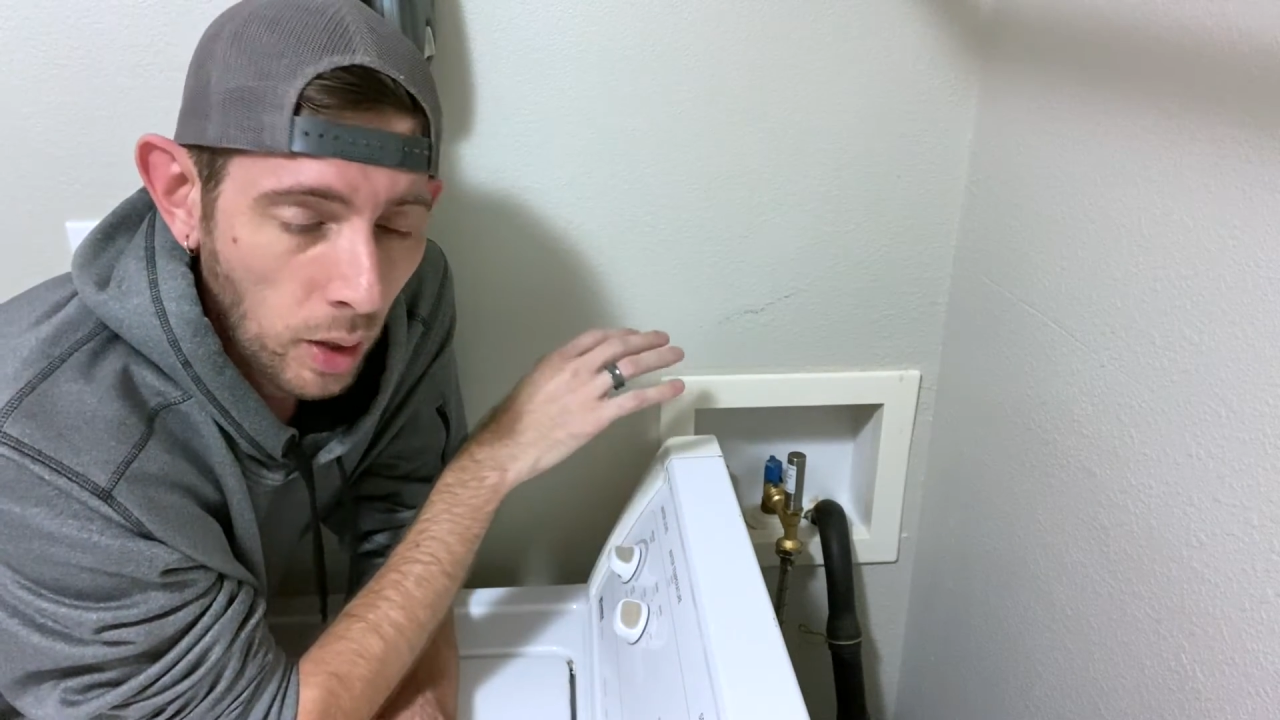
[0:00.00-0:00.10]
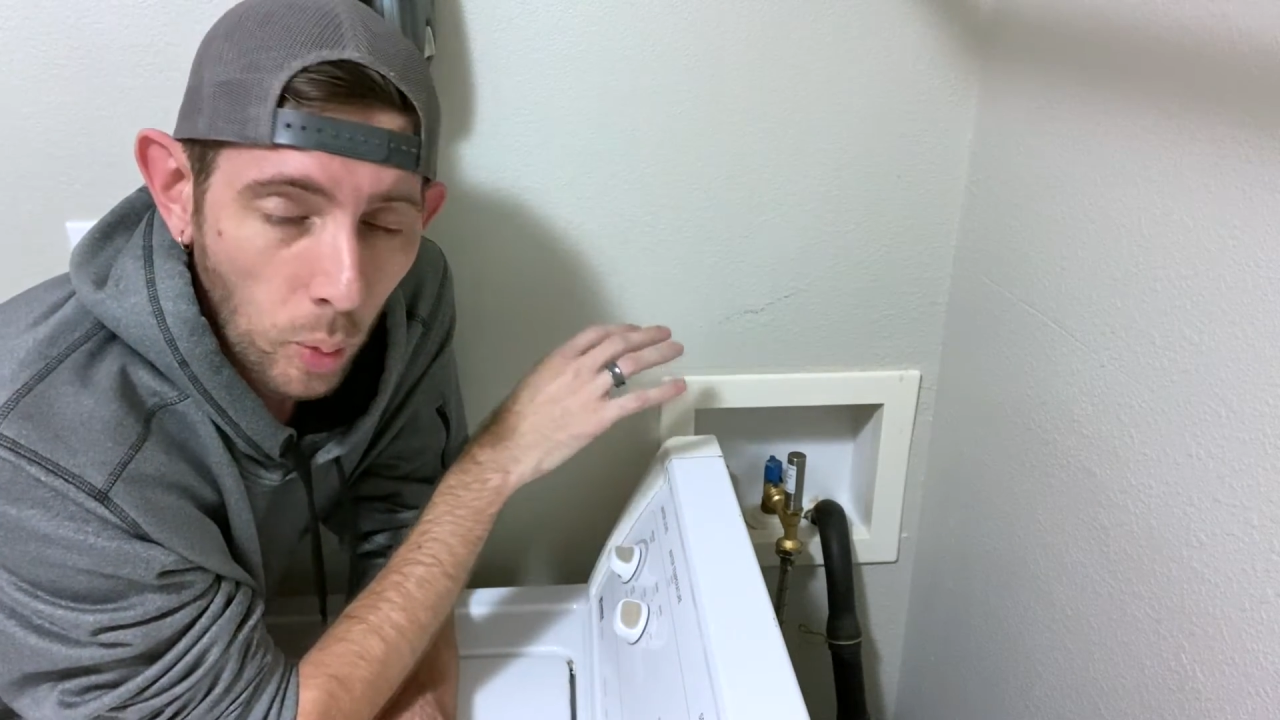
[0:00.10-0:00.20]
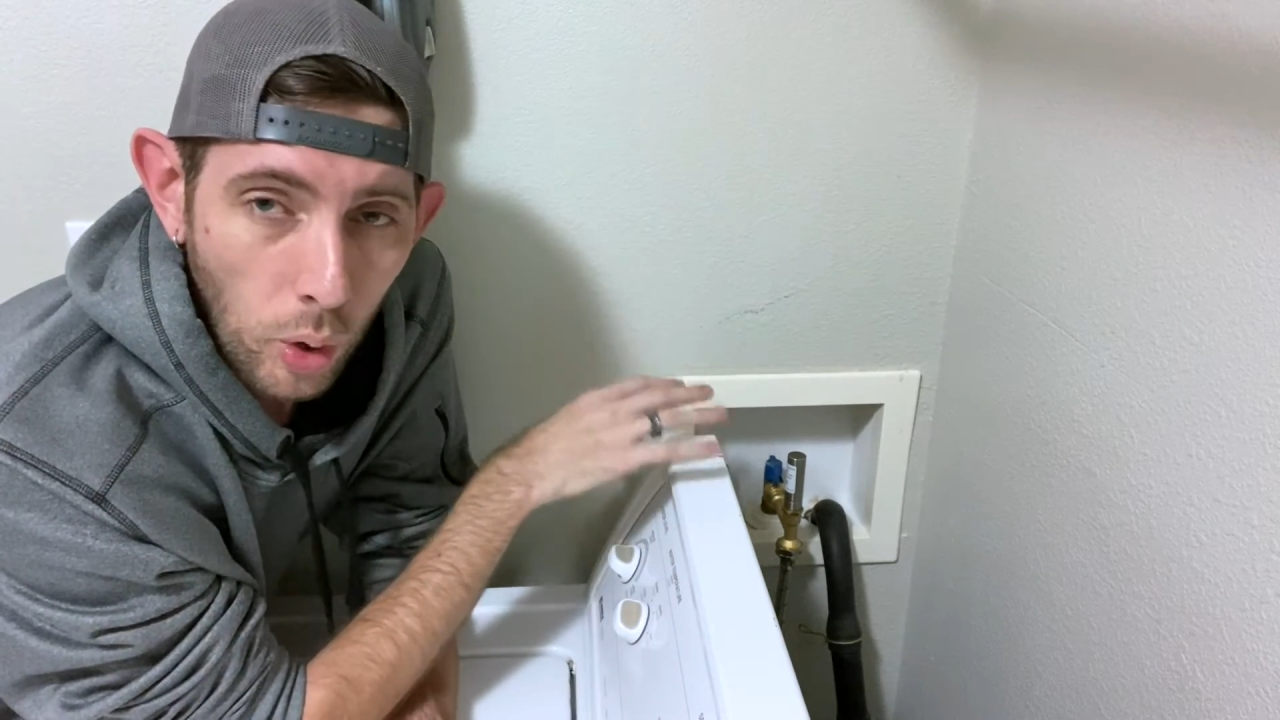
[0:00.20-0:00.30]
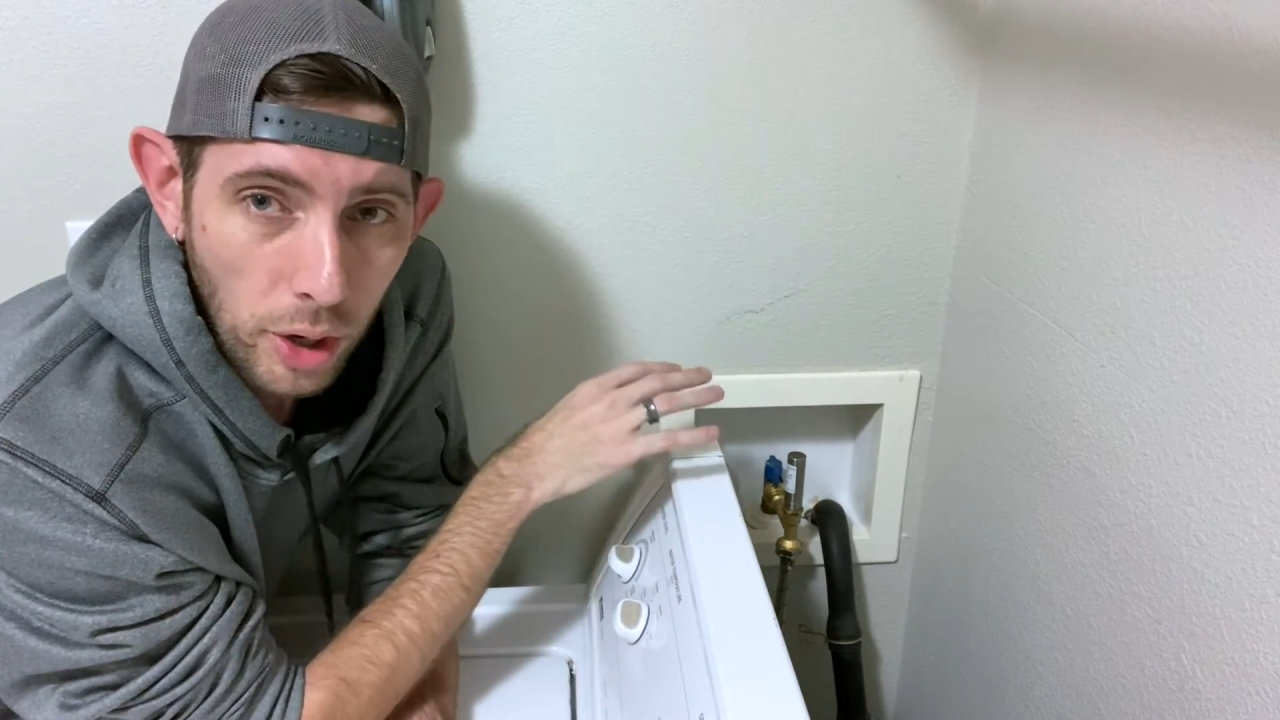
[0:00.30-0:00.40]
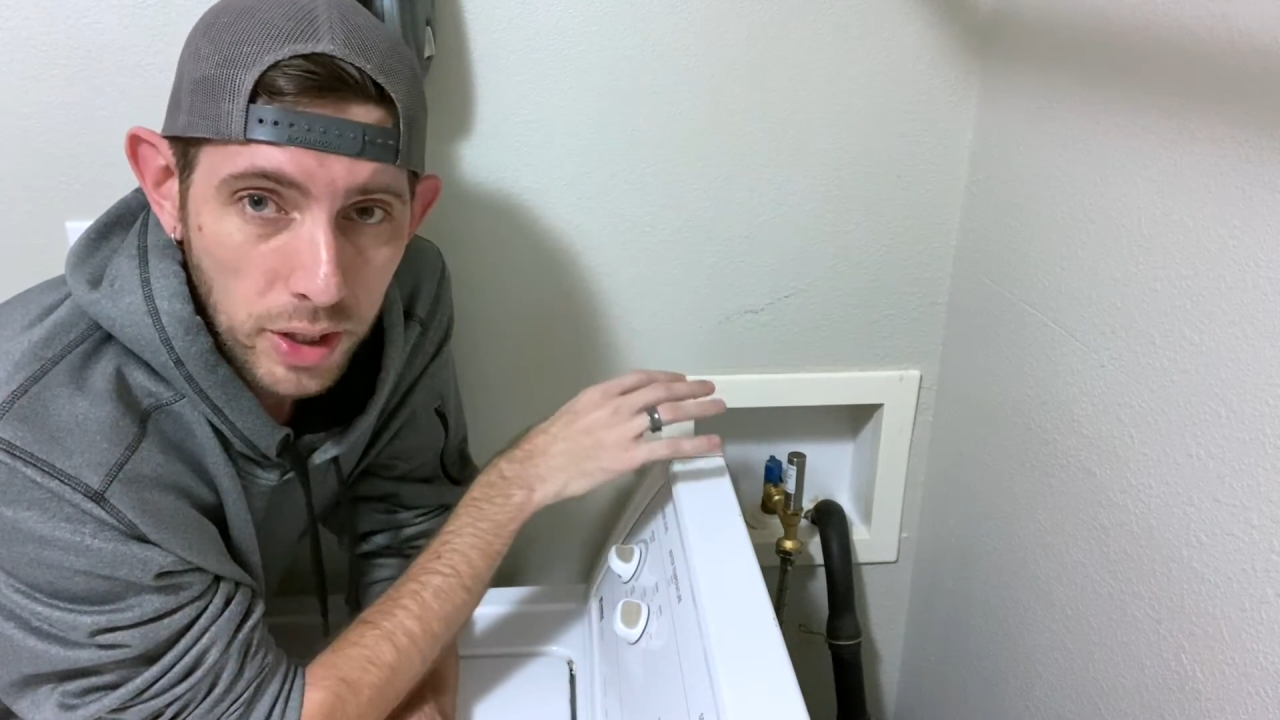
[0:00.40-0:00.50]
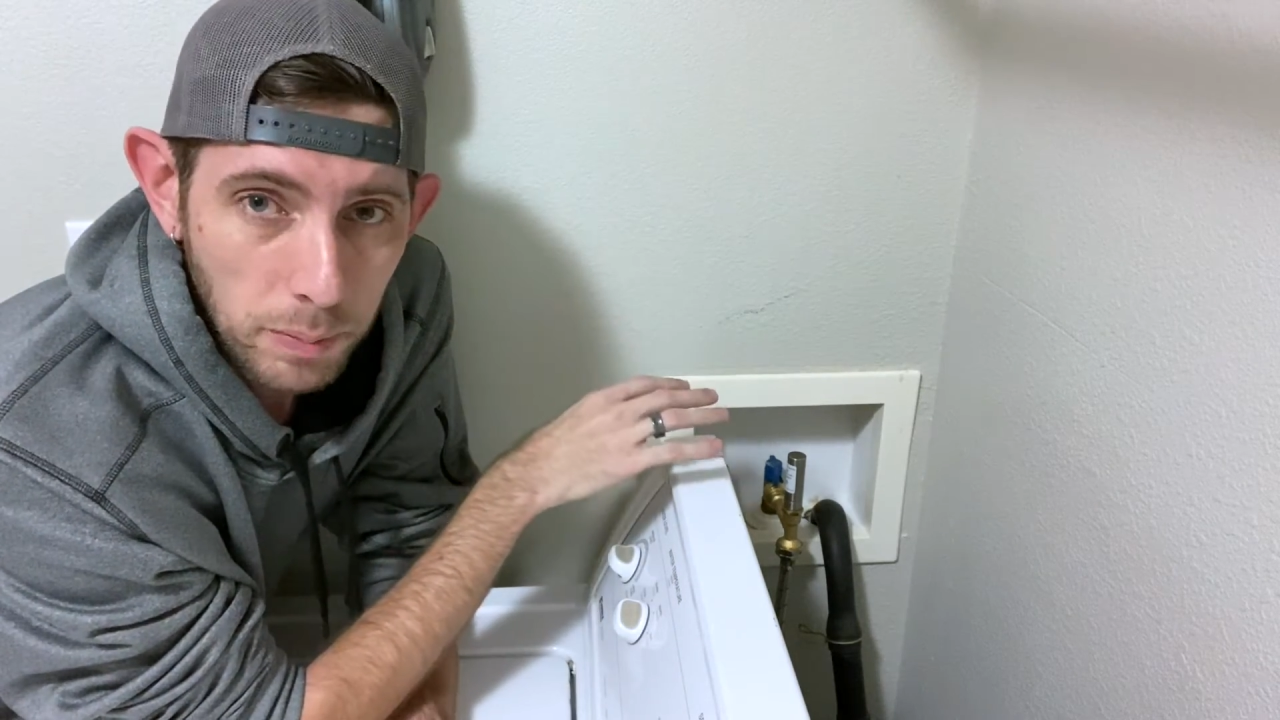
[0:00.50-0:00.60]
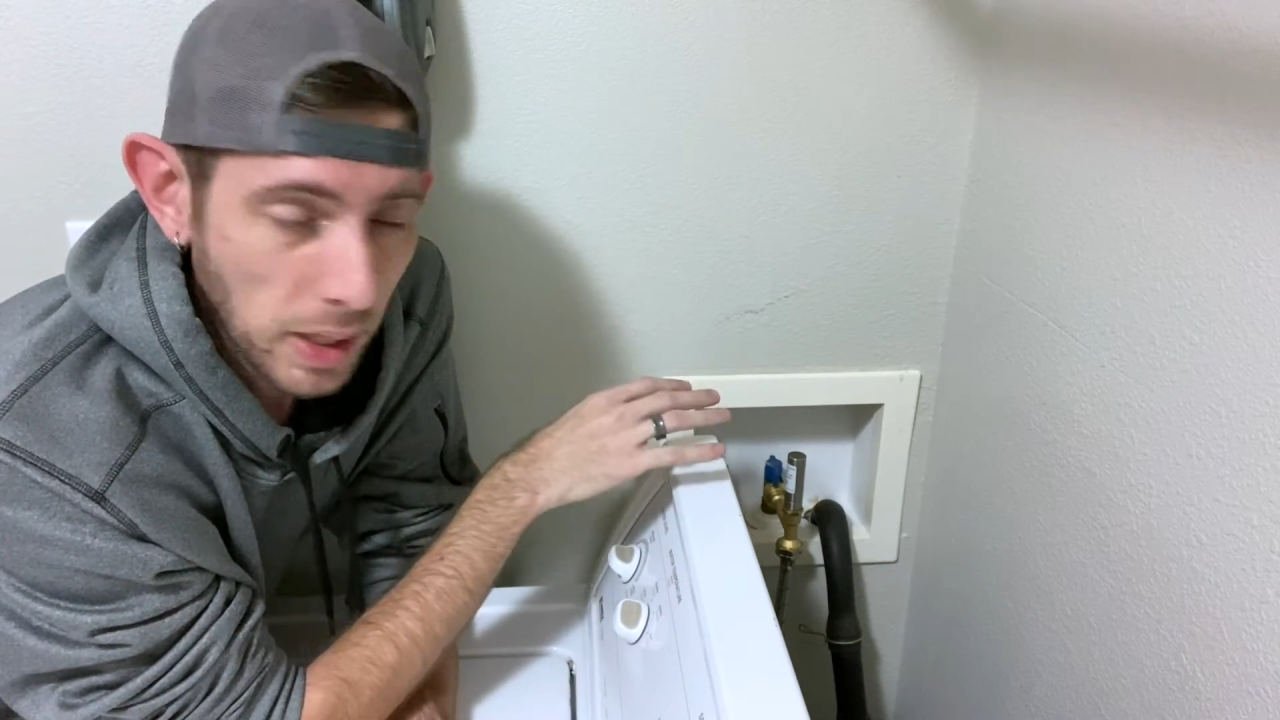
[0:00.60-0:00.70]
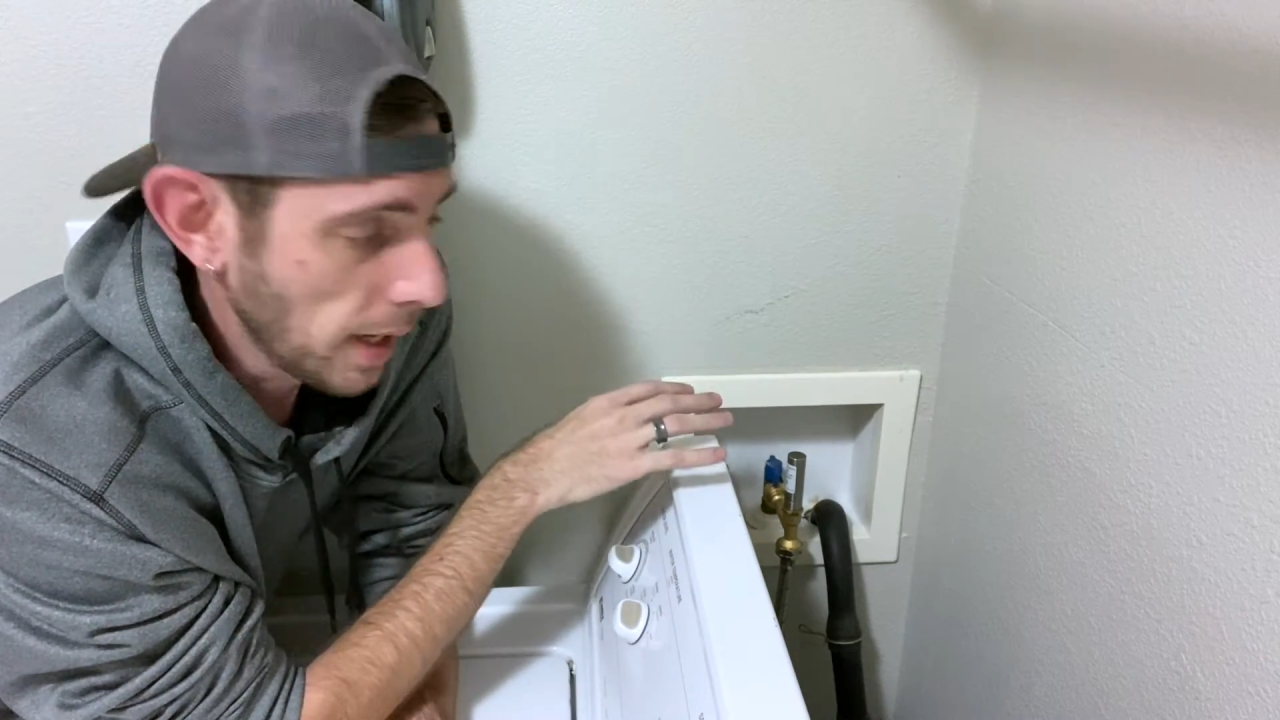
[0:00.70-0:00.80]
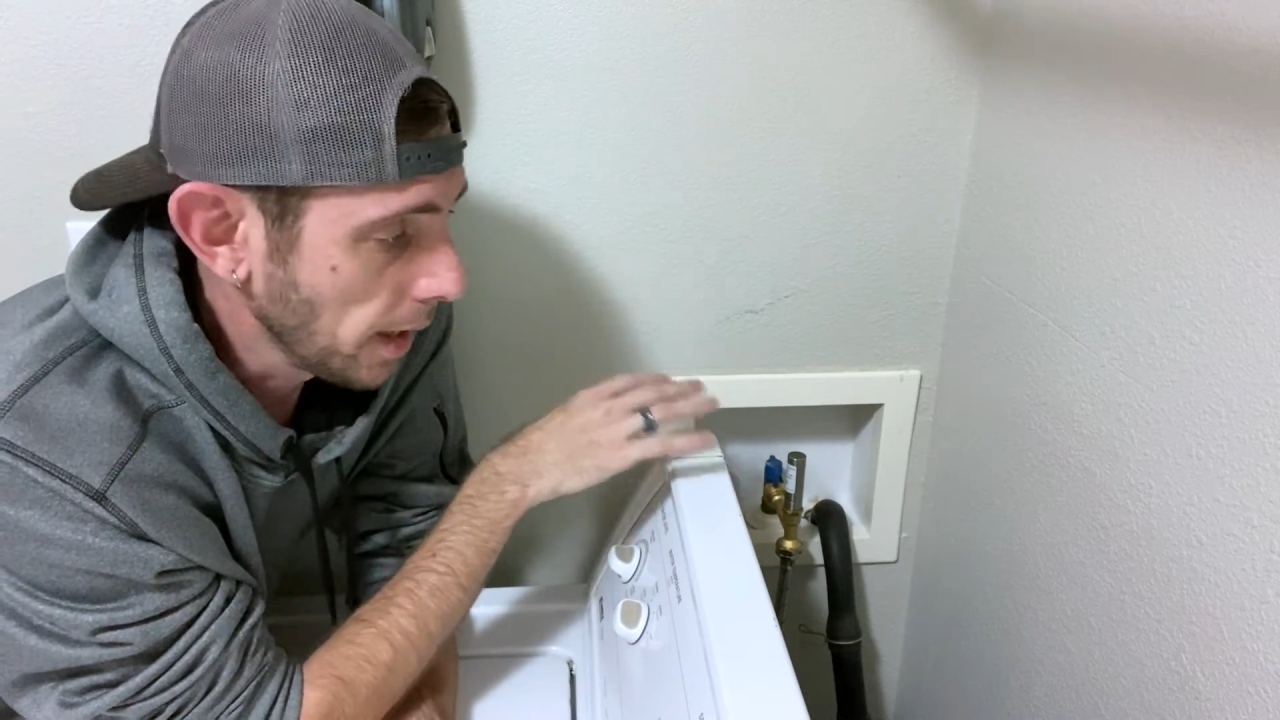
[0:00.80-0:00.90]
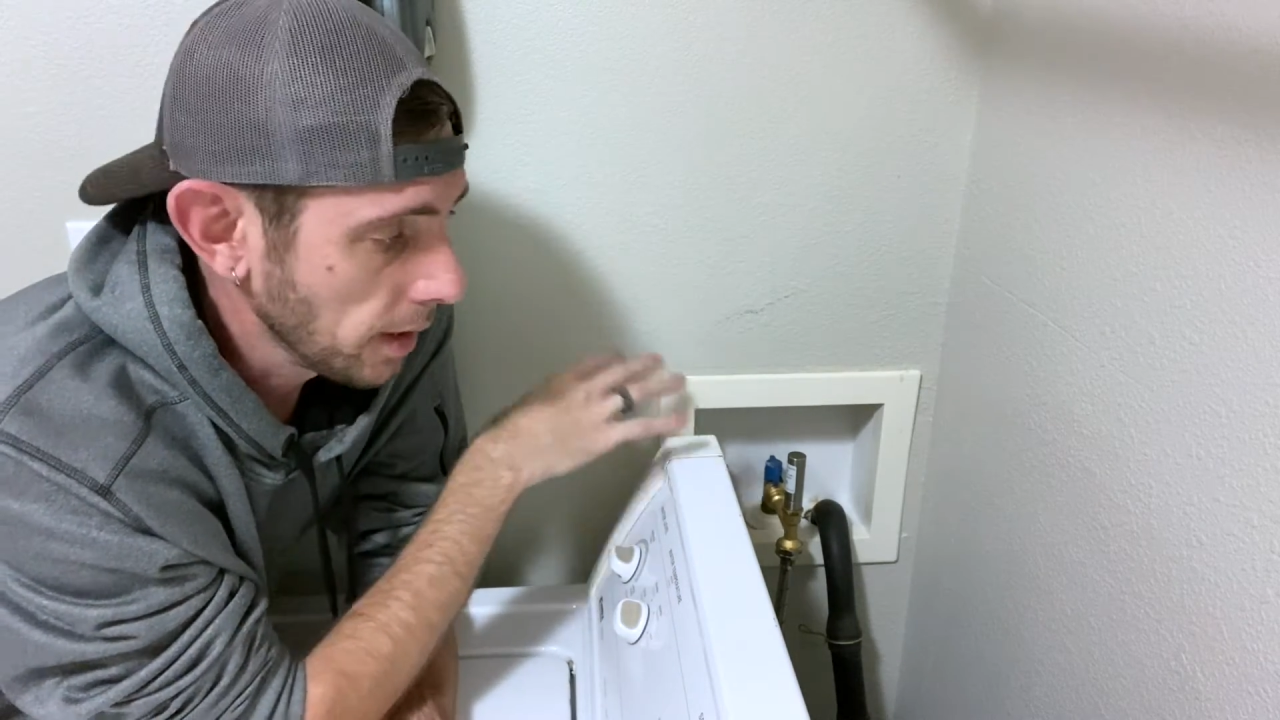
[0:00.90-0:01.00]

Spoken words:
water supply